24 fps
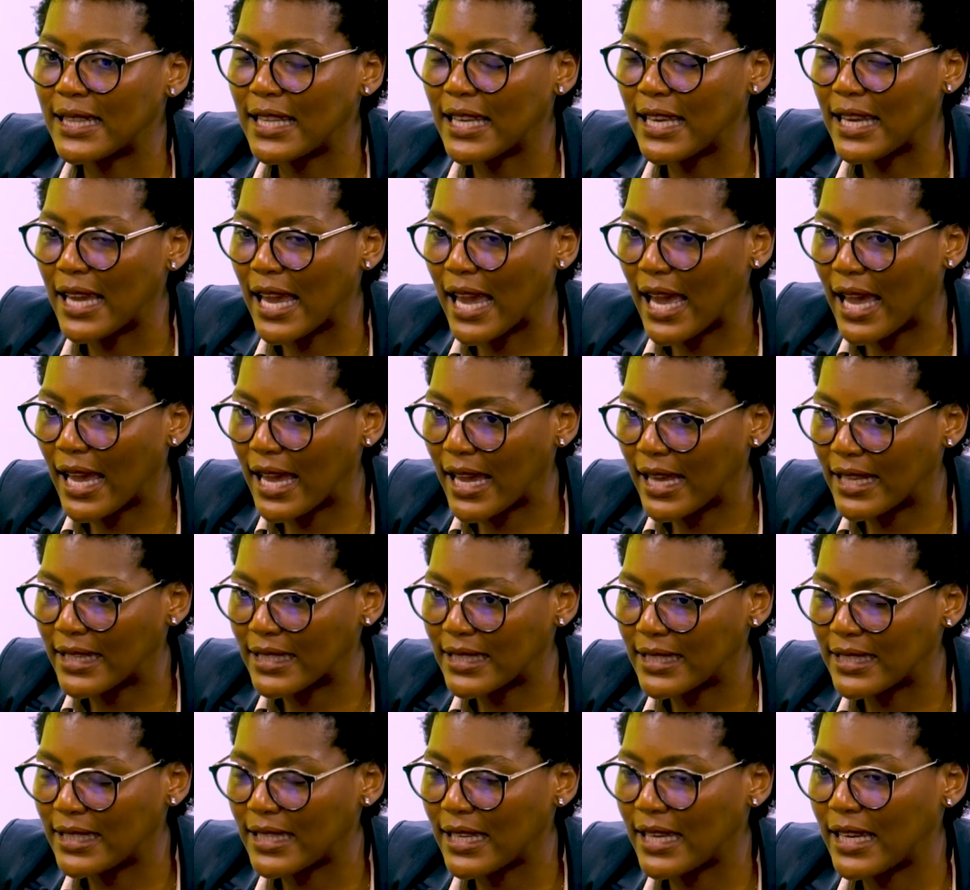the
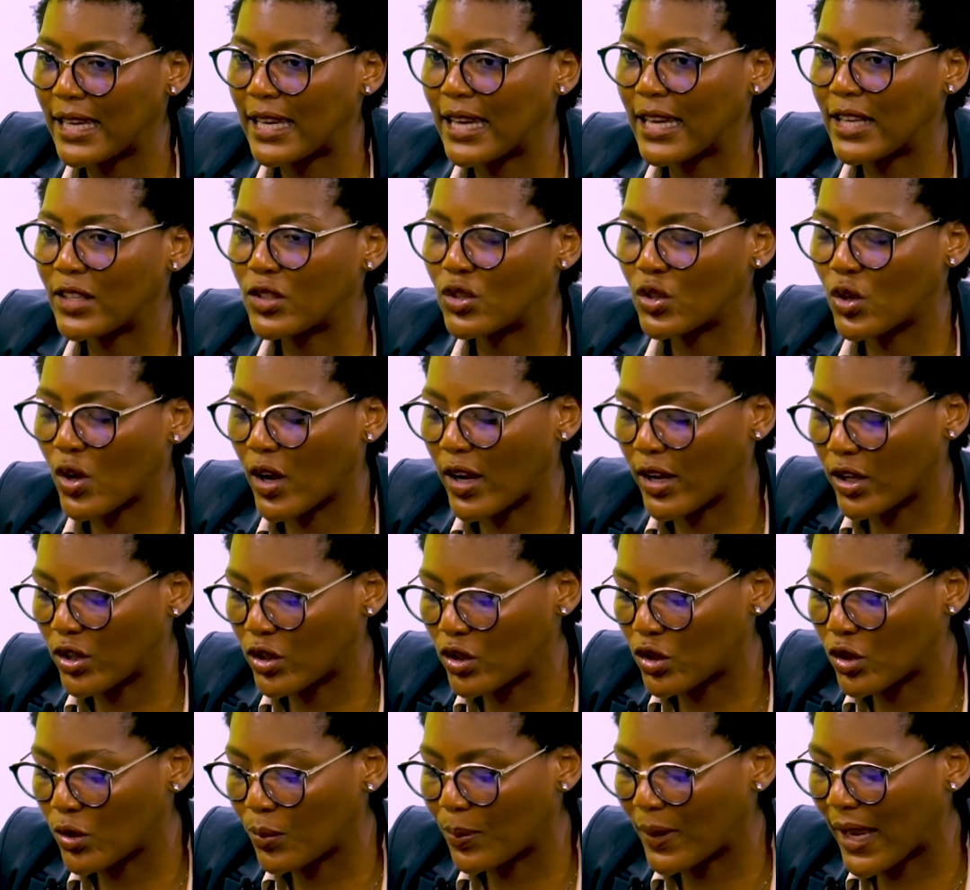ANC is going
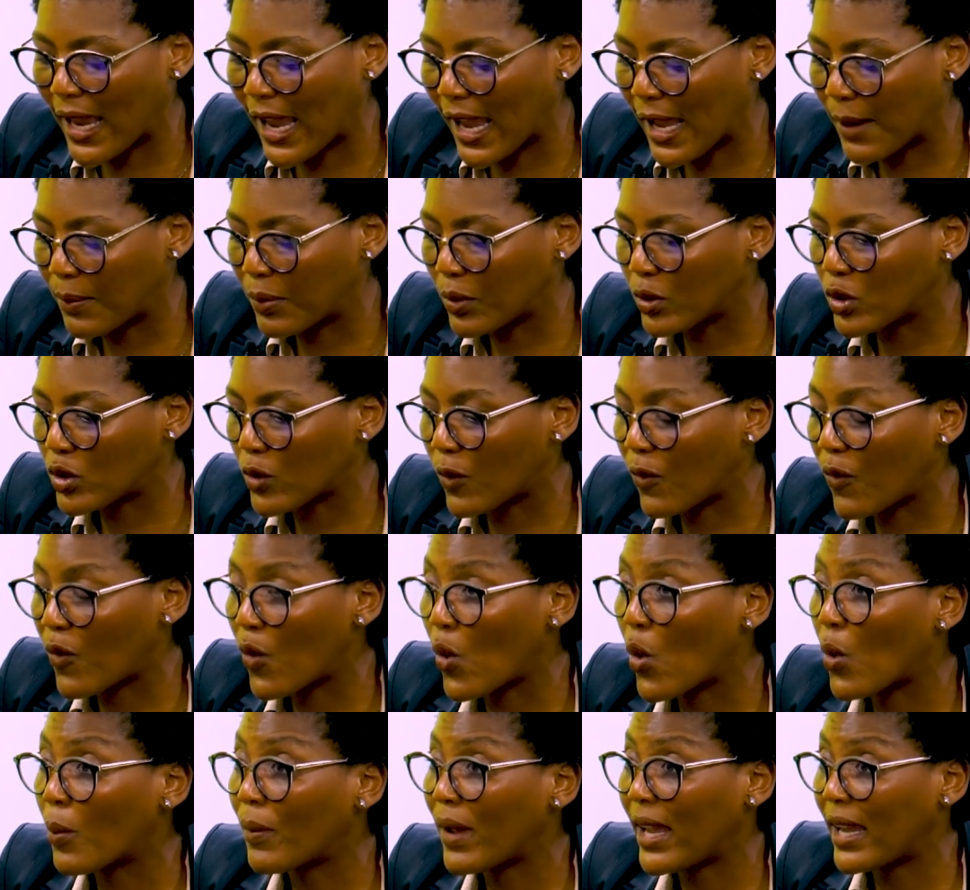to be able to
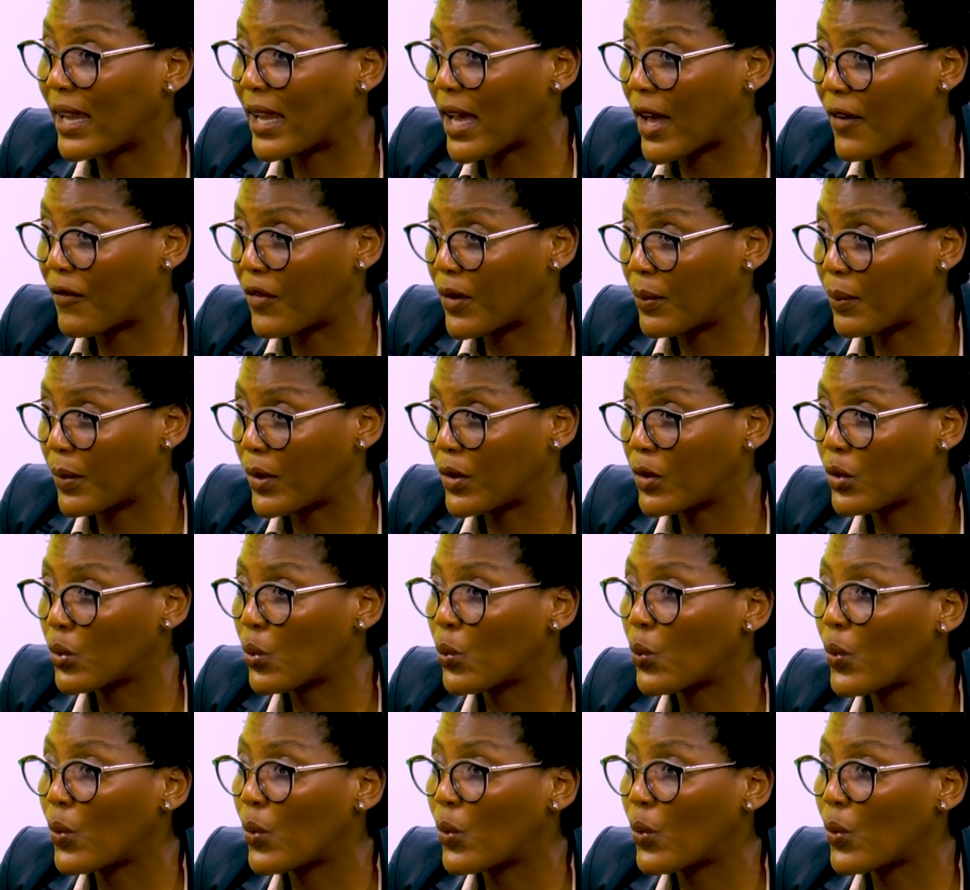form a government.